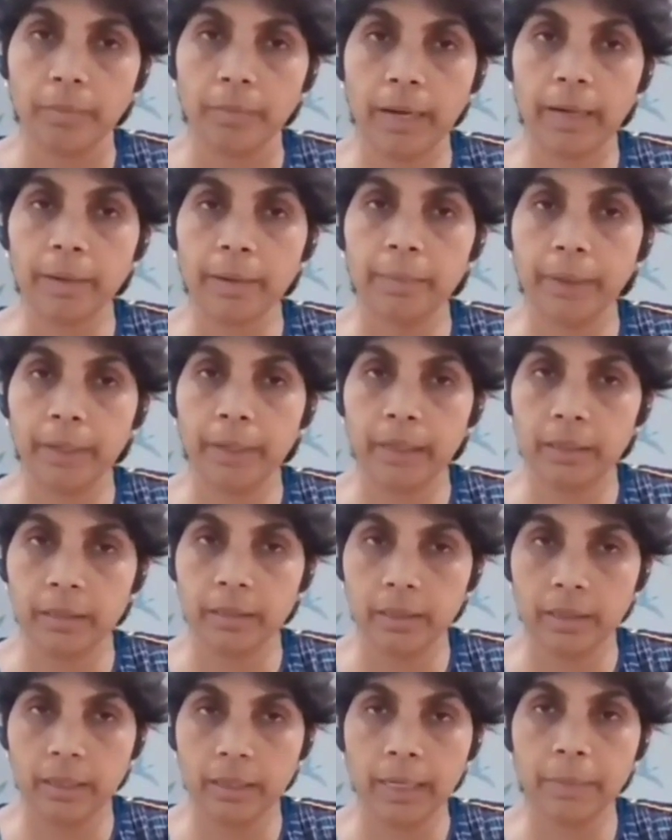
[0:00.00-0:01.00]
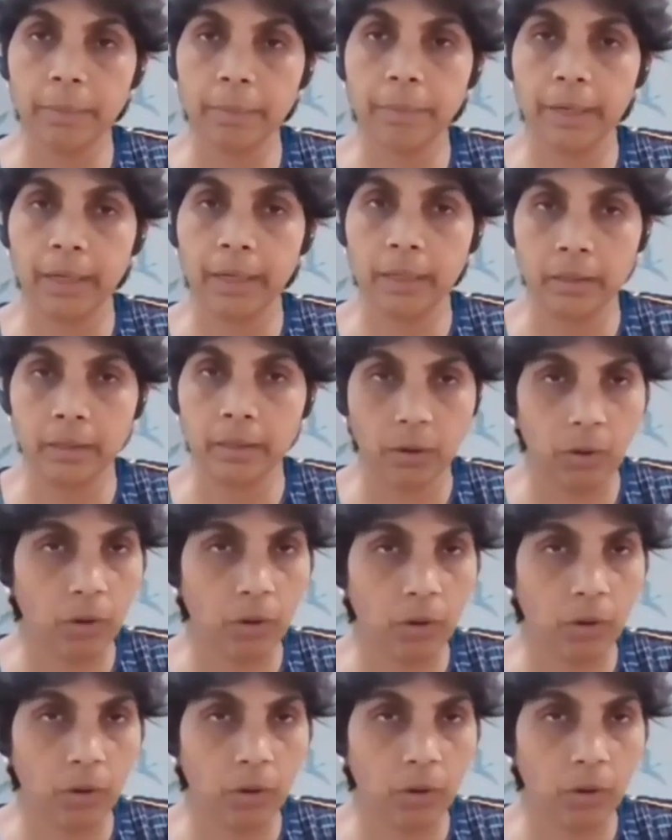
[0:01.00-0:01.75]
back pain, leg pain,